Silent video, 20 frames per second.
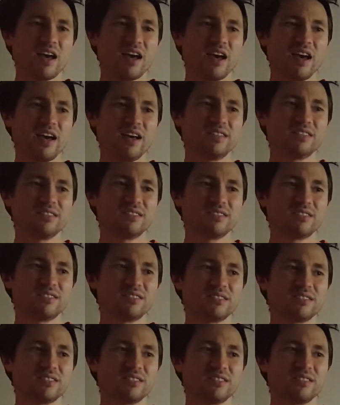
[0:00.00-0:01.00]
and
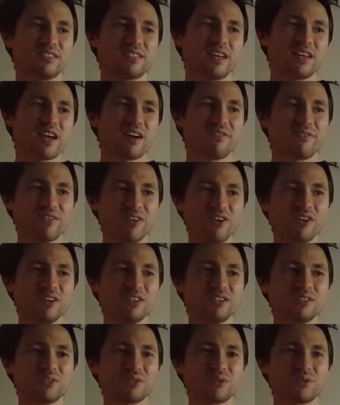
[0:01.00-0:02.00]
they
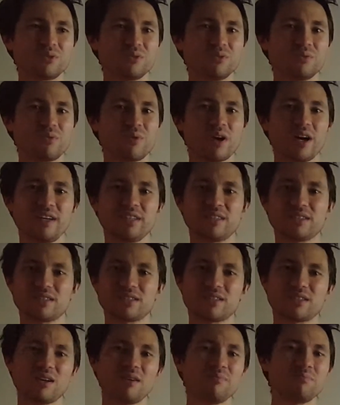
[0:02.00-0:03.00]
avoid to write
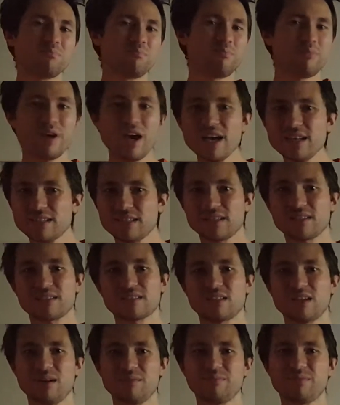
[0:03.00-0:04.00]
some basic
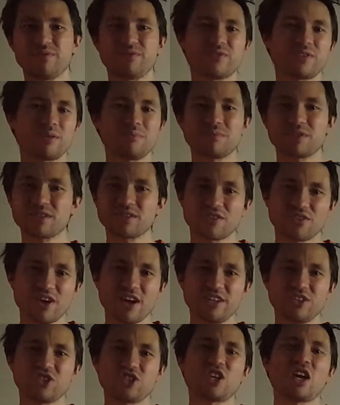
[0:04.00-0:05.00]
stuff from
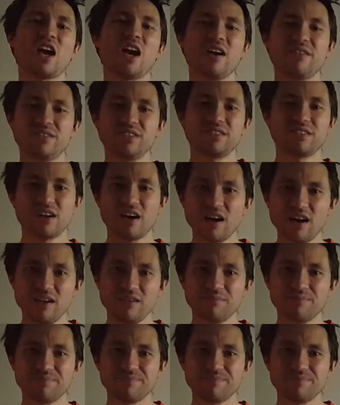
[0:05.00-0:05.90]
scratch every time,